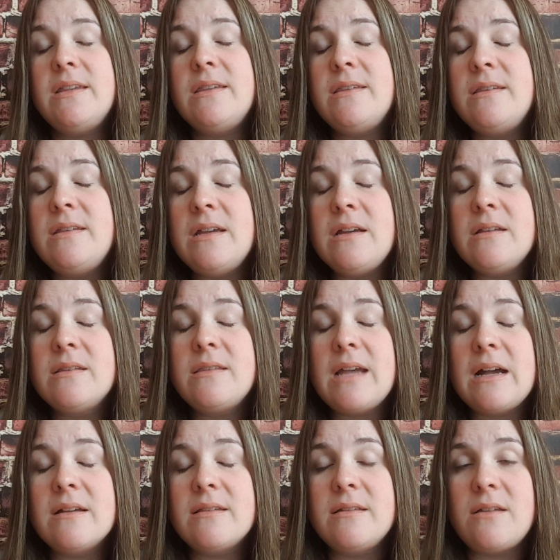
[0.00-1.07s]

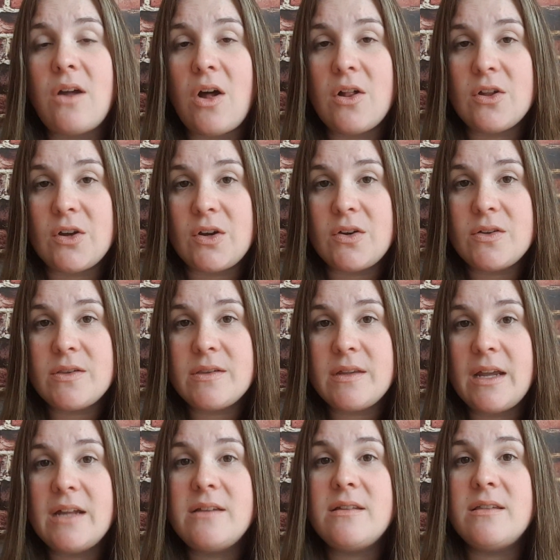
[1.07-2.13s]
$6,000
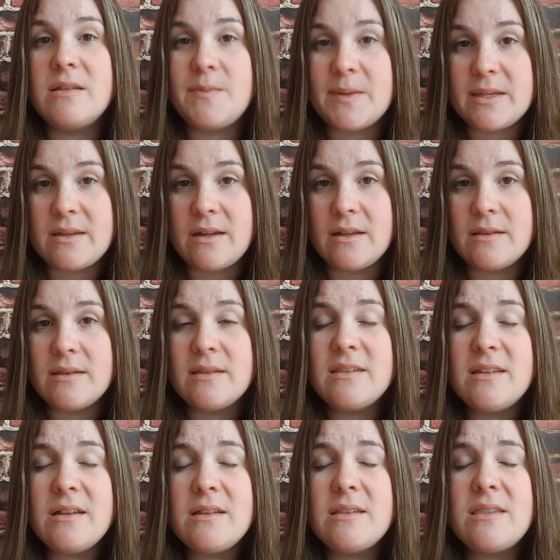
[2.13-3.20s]
into this business.
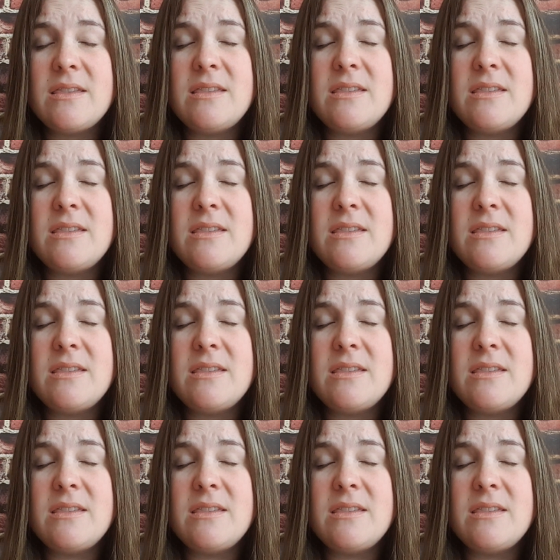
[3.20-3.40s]
$6,000,